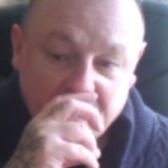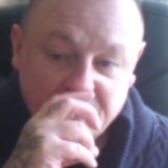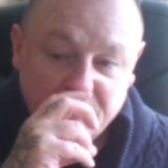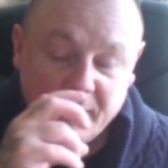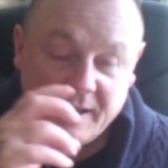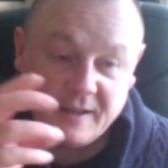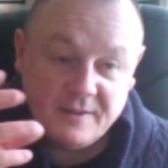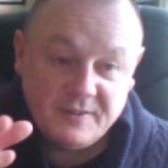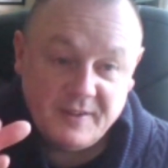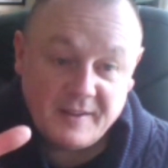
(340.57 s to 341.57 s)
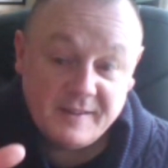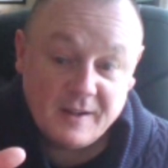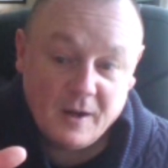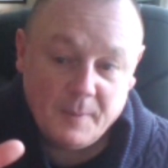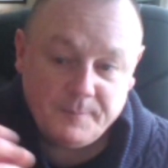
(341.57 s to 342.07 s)
to begin setting
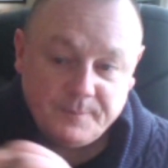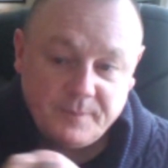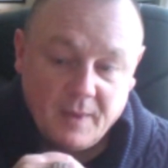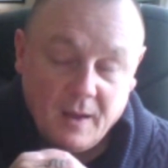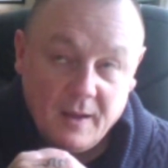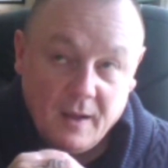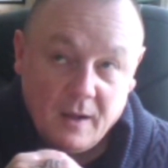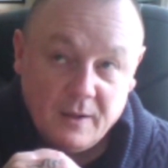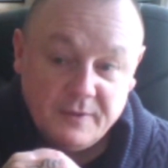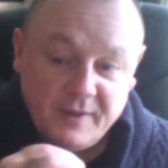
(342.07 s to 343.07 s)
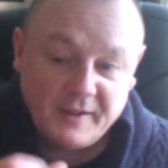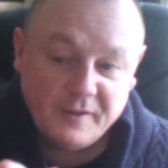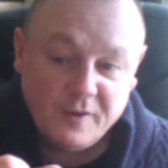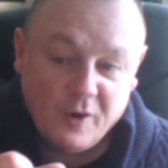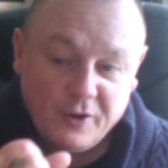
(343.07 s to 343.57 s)
up, Dad
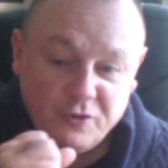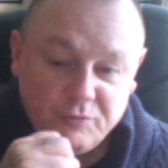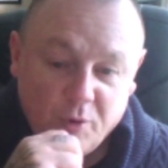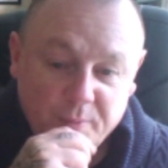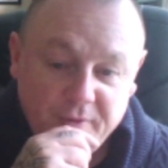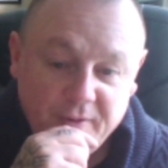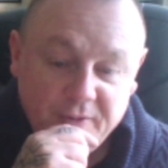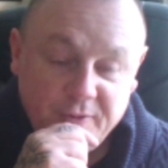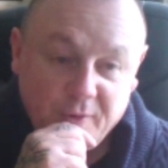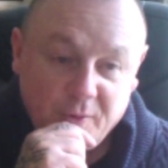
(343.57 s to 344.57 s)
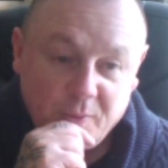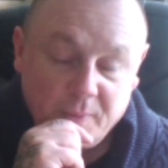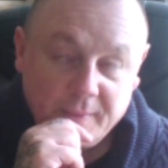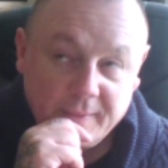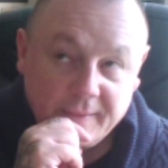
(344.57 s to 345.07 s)
and I dropped into
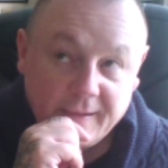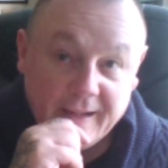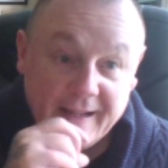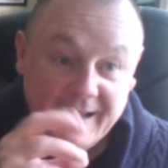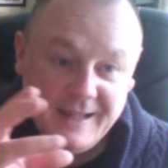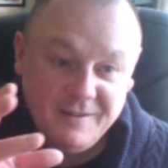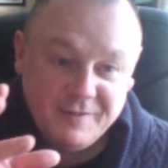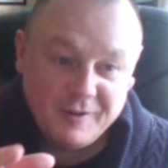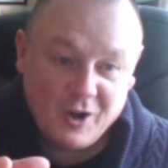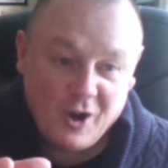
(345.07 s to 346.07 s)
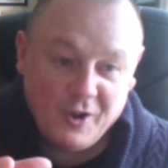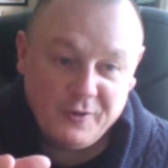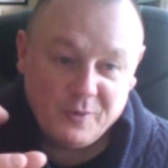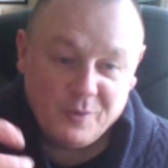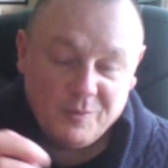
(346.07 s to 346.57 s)
Hever
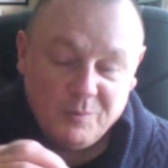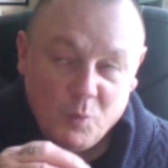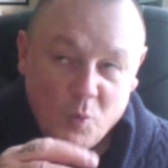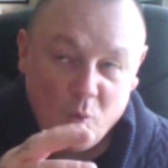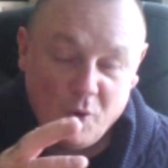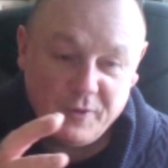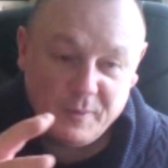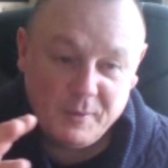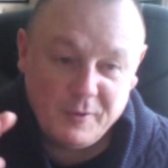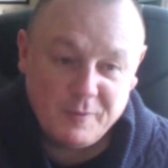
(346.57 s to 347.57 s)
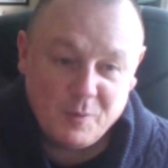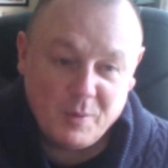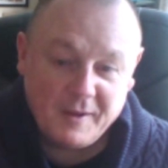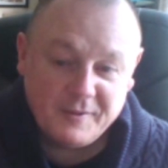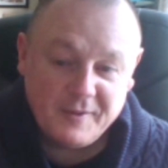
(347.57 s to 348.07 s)
Castle. What a beautiful
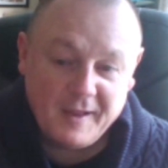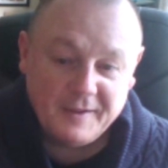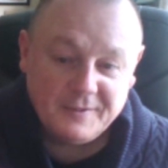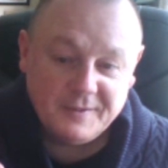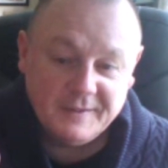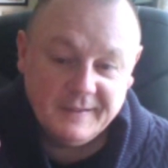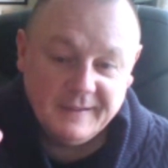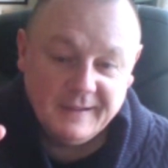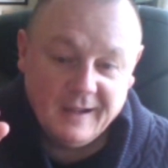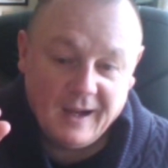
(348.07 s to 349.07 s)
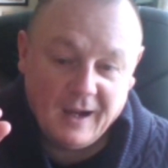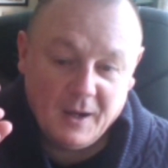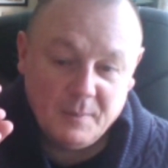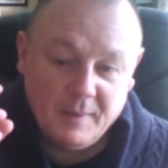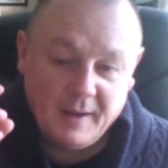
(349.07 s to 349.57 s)
place that is.
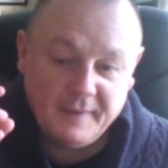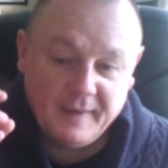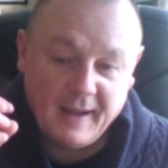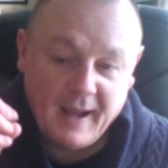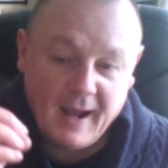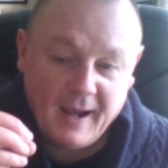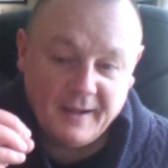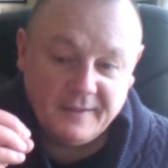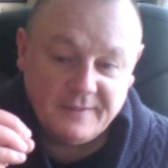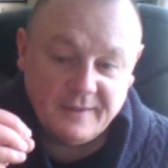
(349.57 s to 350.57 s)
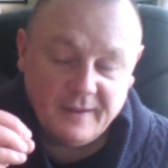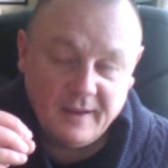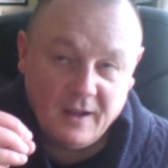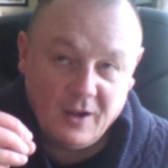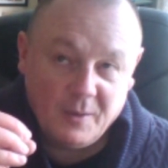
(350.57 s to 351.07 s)
And they had
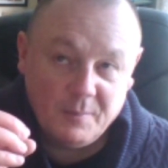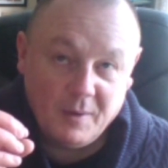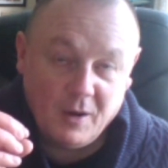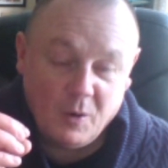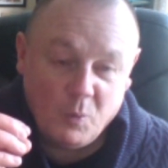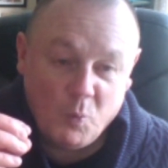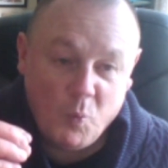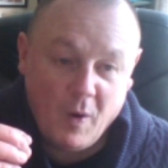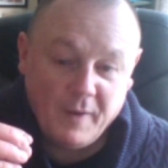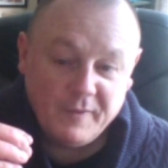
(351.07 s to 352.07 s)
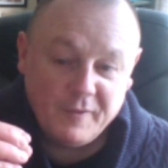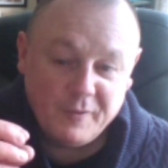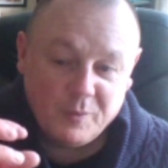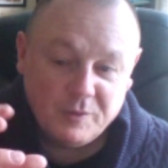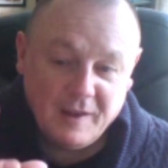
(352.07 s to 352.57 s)
a
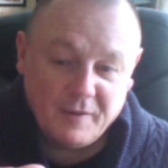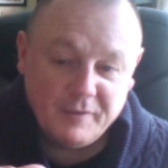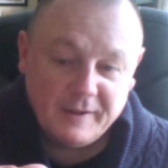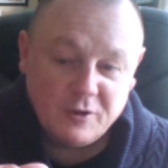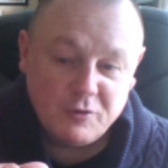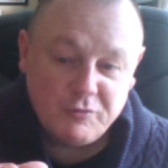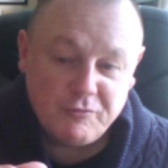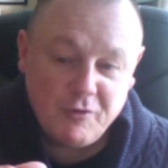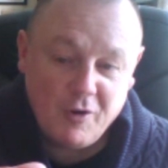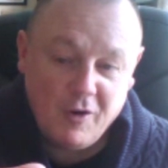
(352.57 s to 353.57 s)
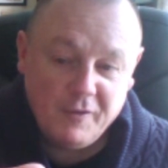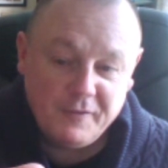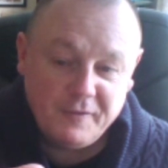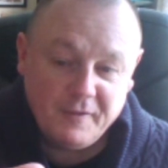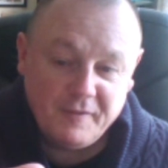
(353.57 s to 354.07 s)
wonderful and lovely
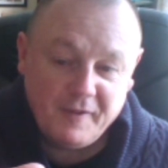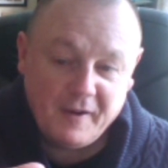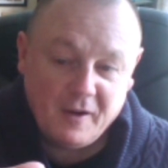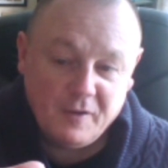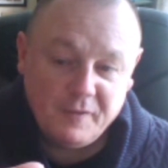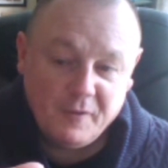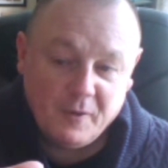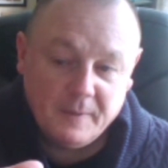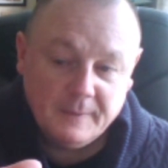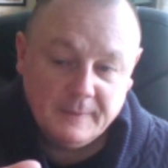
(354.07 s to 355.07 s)
craft fair afoot